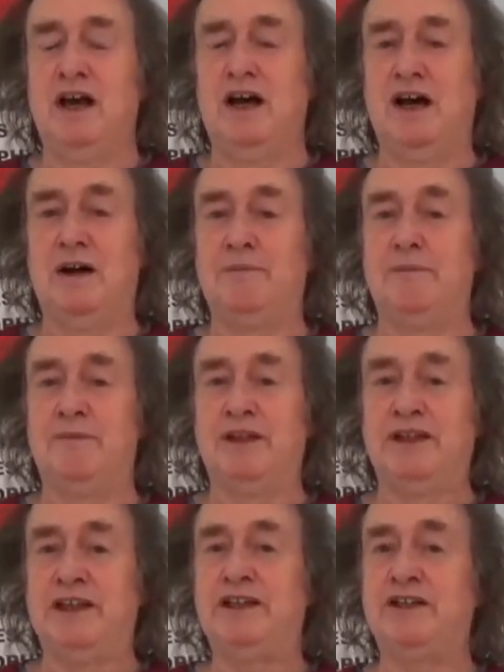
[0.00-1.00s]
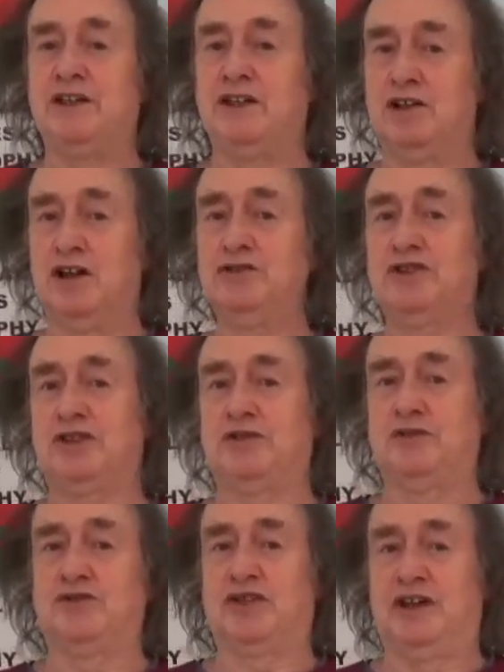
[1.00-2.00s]
The
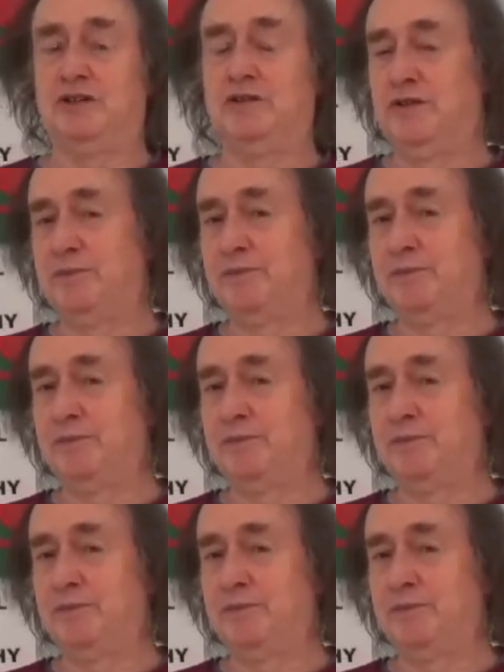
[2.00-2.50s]
ecological self